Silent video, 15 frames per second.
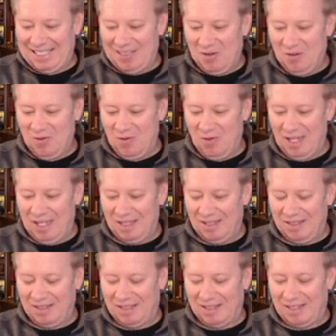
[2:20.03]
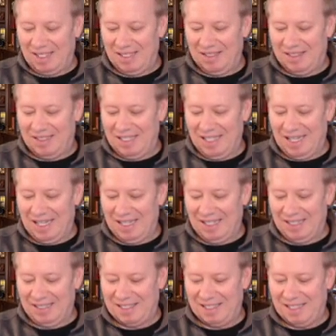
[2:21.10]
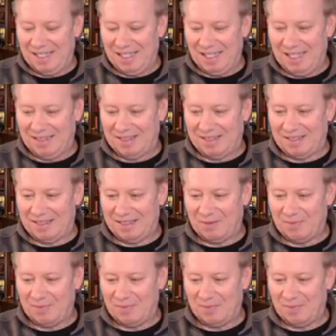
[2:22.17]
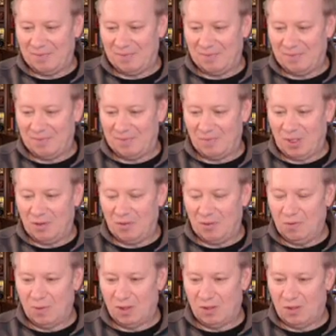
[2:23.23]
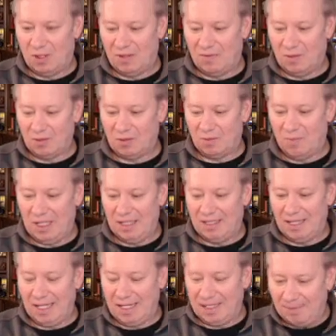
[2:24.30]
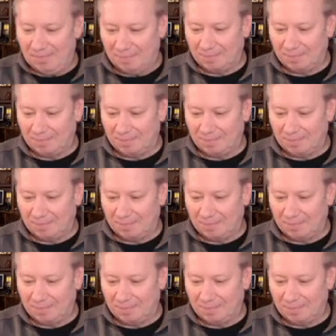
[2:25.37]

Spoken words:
Who else? There's Donna. Yes. Good afternoon, one and all, folks. Big day.